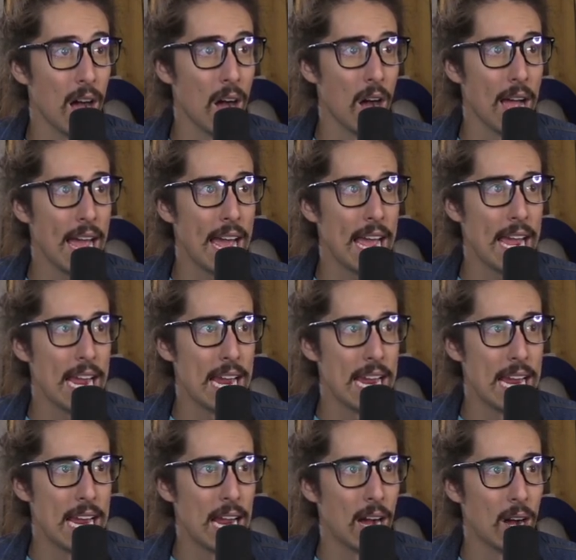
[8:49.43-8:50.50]

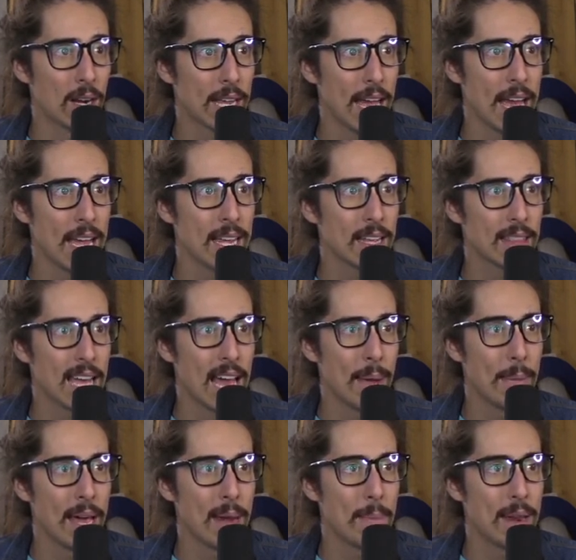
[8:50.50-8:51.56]
Oi! Okay,
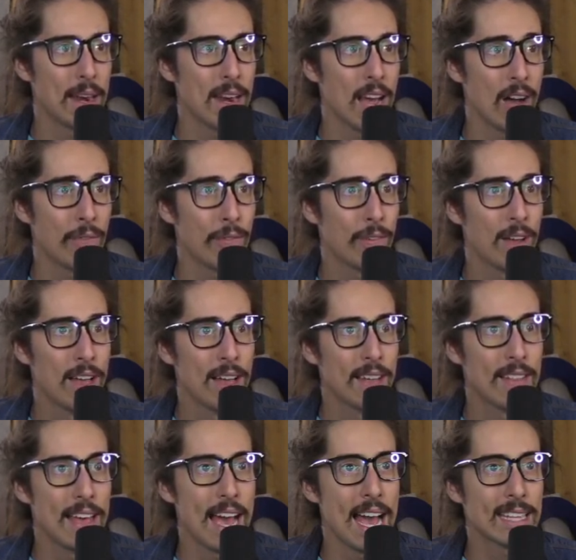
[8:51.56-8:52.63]
that might have been enough.
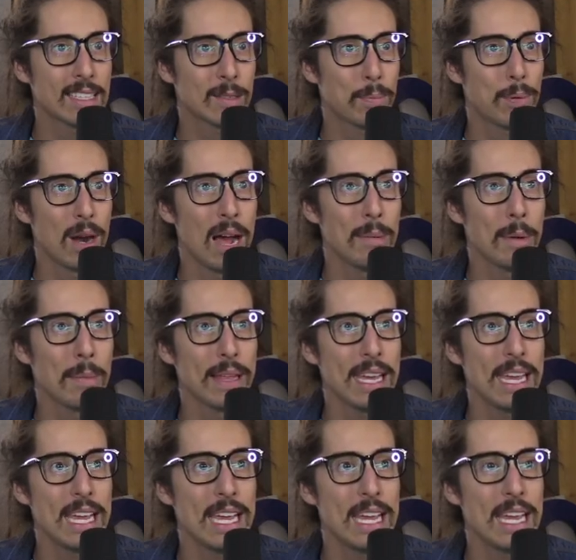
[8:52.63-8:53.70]
That's
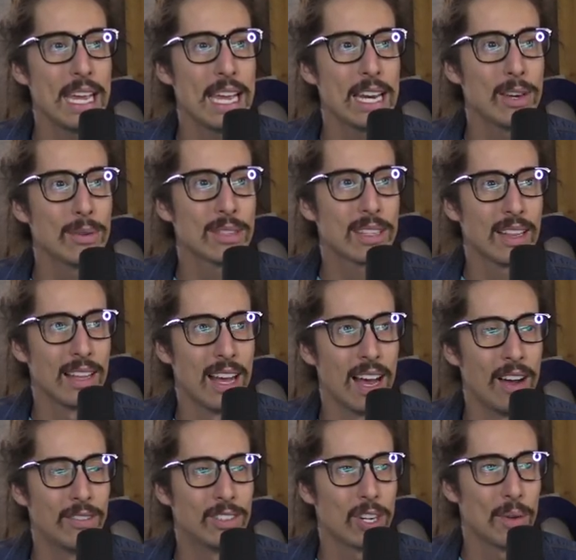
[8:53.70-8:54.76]
probably into his
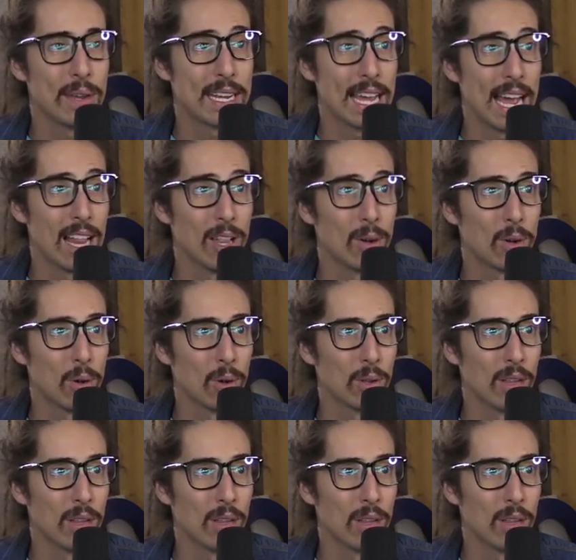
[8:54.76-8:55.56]
glove, Joey Gallo, gold